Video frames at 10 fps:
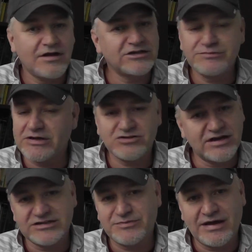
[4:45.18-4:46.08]
Not a
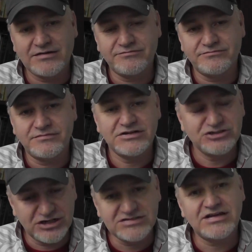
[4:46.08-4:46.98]
special guest, Matt.
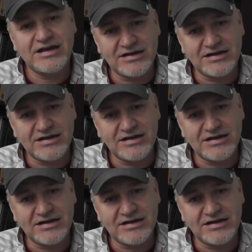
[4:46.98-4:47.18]
Just a